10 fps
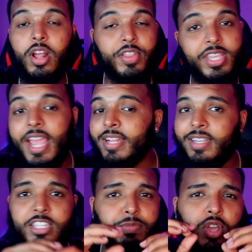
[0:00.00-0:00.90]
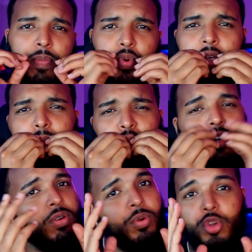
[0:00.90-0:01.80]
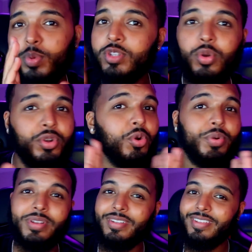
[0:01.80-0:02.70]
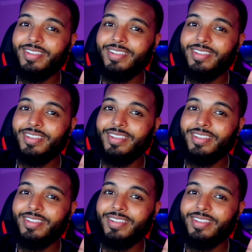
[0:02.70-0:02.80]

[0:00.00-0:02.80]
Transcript: All the cash has to be on point, or nobody's going nowhere.